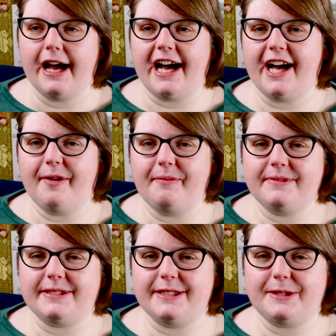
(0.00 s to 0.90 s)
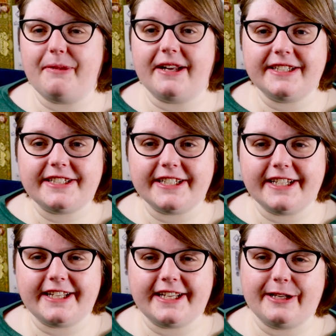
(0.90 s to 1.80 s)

Um, did you manage to,